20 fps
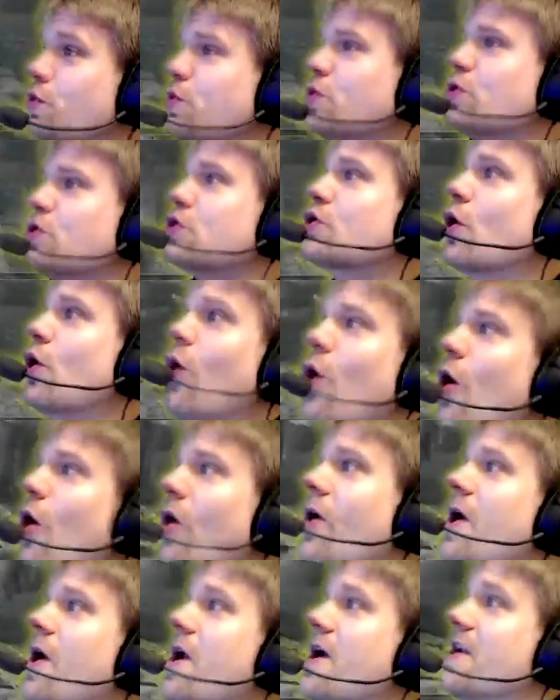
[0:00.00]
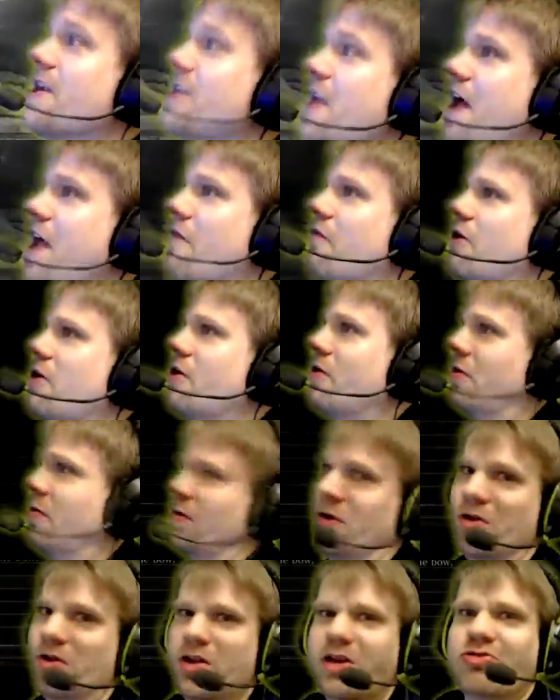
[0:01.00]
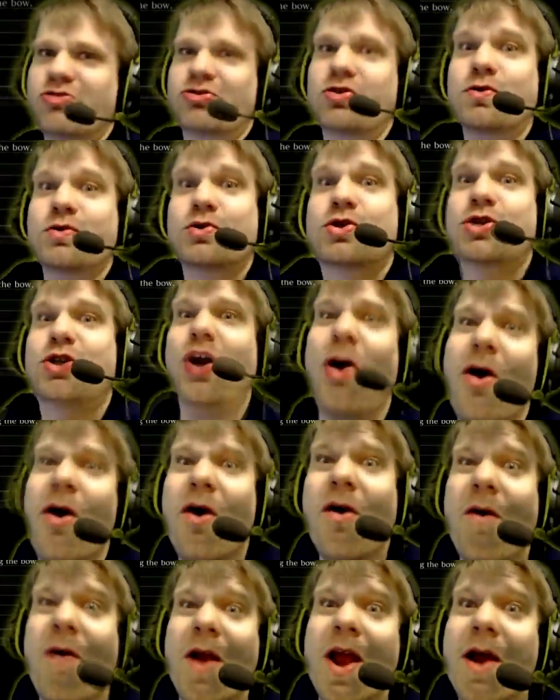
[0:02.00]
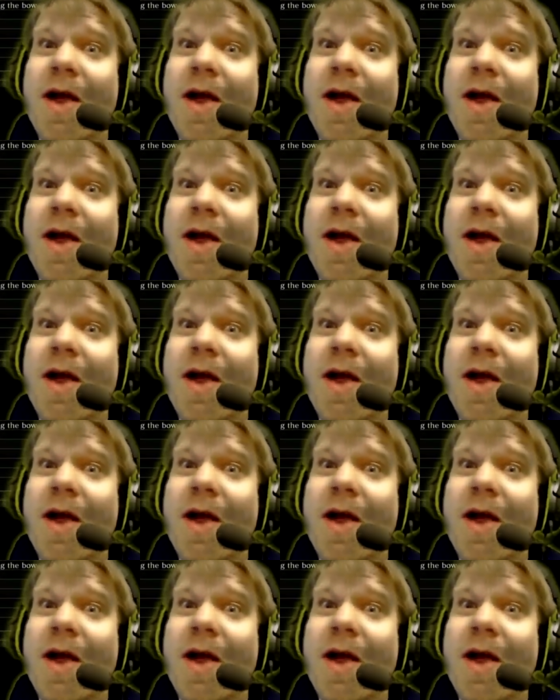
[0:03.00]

tutorial level! The tutorial